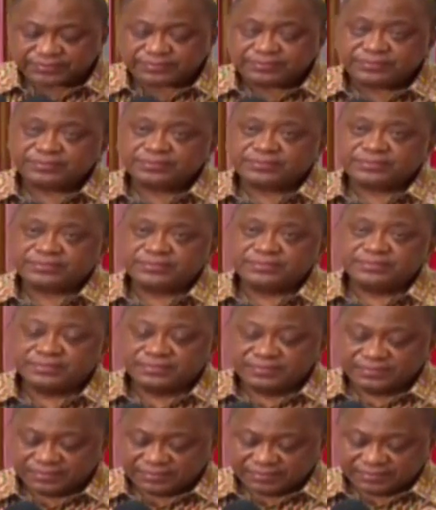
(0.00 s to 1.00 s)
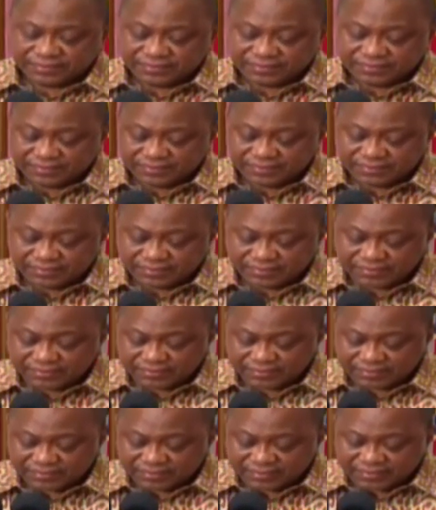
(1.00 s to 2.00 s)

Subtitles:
[no speech]